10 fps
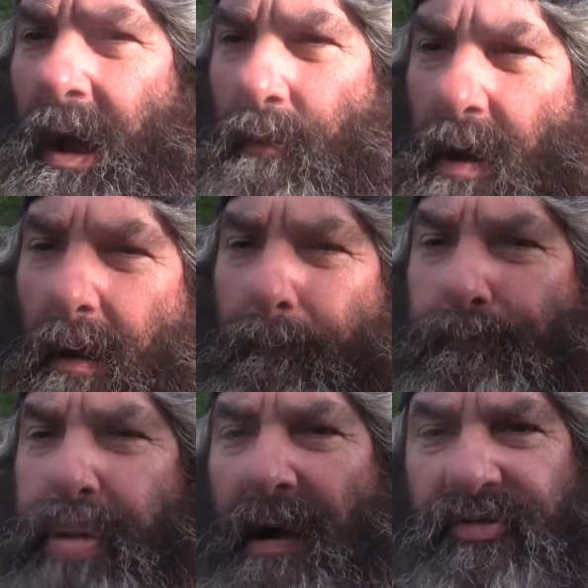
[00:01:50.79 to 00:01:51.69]
I want a
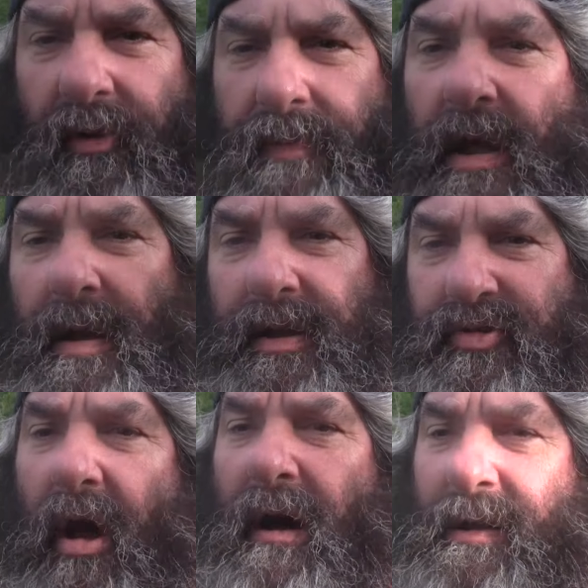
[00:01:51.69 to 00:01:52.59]
bunch of you to
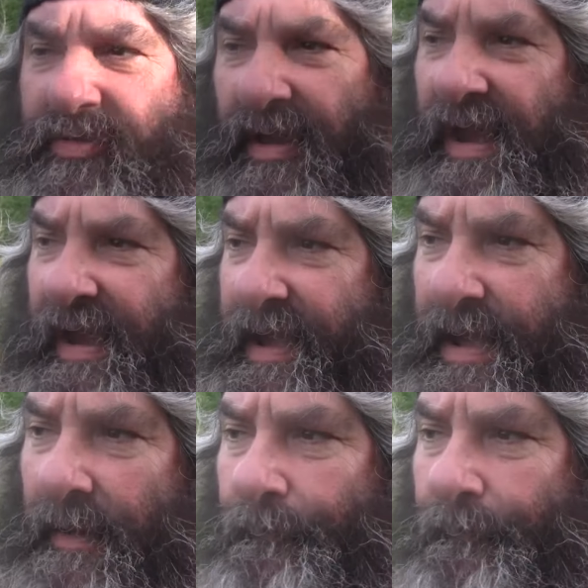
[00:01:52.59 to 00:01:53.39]
talk today.